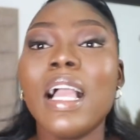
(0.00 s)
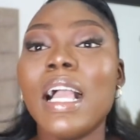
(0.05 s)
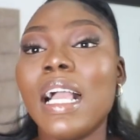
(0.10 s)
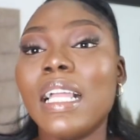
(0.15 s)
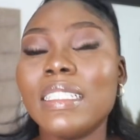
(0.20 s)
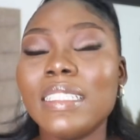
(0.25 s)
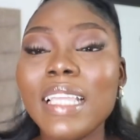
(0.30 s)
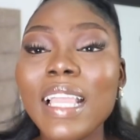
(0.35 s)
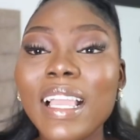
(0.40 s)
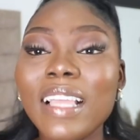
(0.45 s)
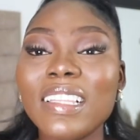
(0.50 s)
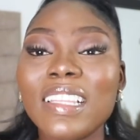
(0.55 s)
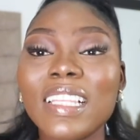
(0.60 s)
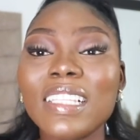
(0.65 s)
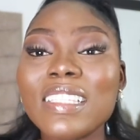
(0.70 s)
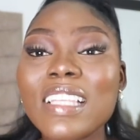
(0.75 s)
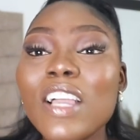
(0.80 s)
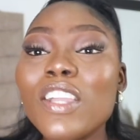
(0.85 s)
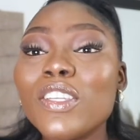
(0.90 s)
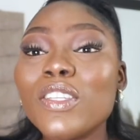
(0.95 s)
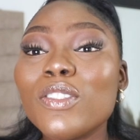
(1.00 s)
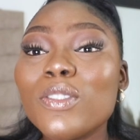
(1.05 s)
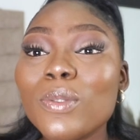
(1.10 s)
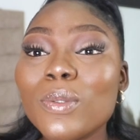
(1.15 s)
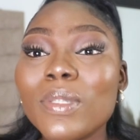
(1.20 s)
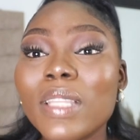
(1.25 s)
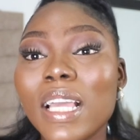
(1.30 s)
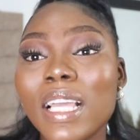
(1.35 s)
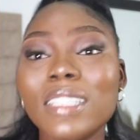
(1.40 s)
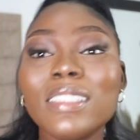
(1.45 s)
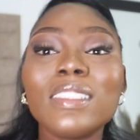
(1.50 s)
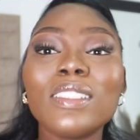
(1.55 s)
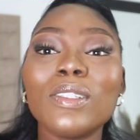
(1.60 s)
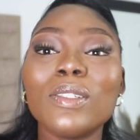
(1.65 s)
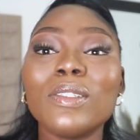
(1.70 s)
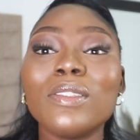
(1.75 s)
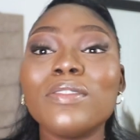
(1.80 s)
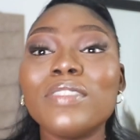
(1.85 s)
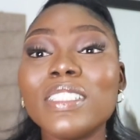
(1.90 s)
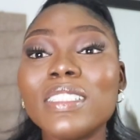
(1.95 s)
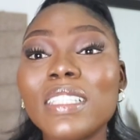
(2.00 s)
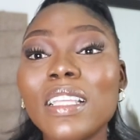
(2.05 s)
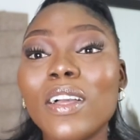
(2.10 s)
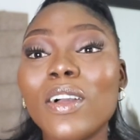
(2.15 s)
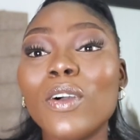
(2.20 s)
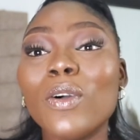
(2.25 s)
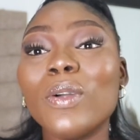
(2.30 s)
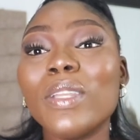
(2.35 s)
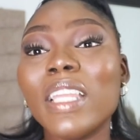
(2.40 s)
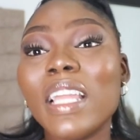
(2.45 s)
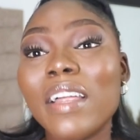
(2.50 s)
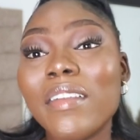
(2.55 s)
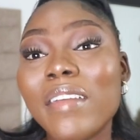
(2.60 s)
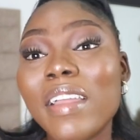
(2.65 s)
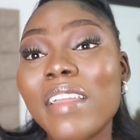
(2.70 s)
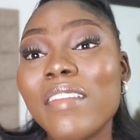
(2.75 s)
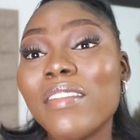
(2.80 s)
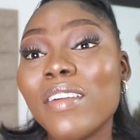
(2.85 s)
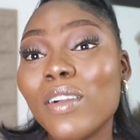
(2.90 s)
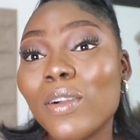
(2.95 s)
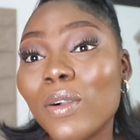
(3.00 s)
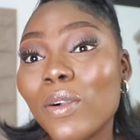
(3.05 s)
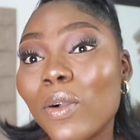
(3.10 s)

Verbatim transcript: And yeah, that's how you do that on visa on arrival